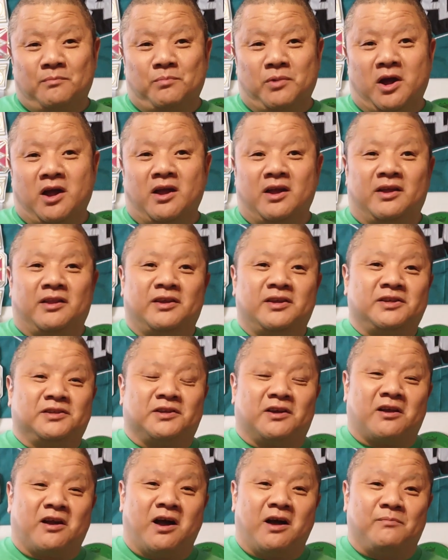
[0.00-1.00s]
But it is
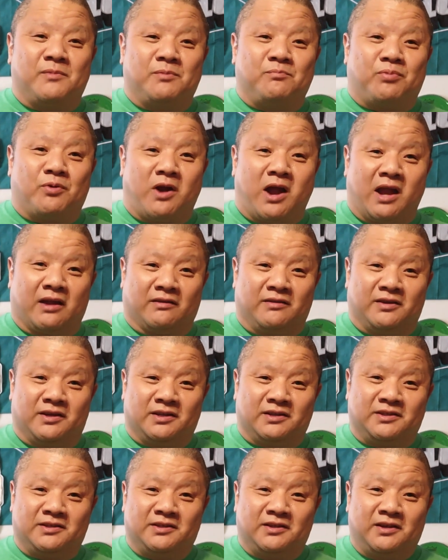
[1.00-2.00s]
a common
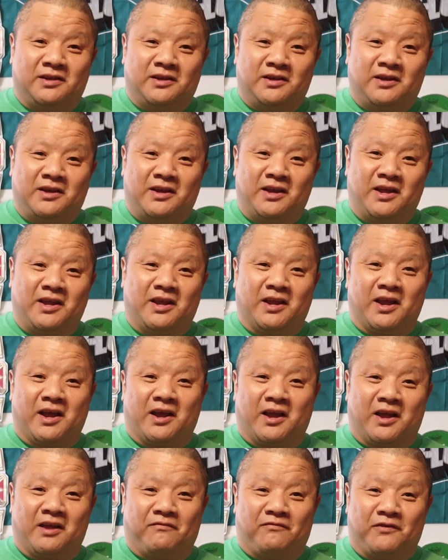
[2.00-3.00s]
practice in
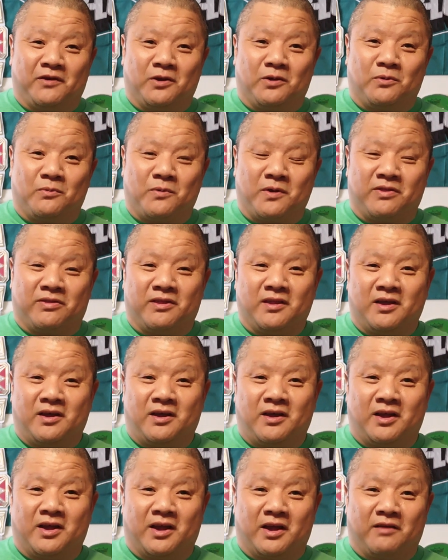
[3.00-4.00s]
NFL with
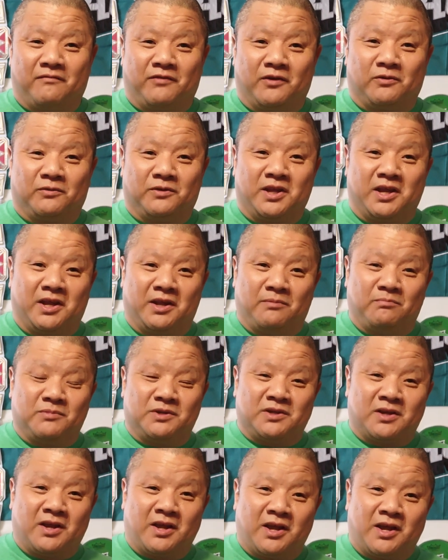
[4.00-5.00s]
the NFL
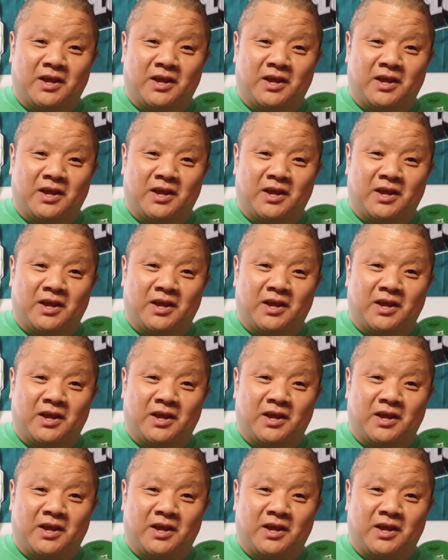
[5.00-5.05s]
teams.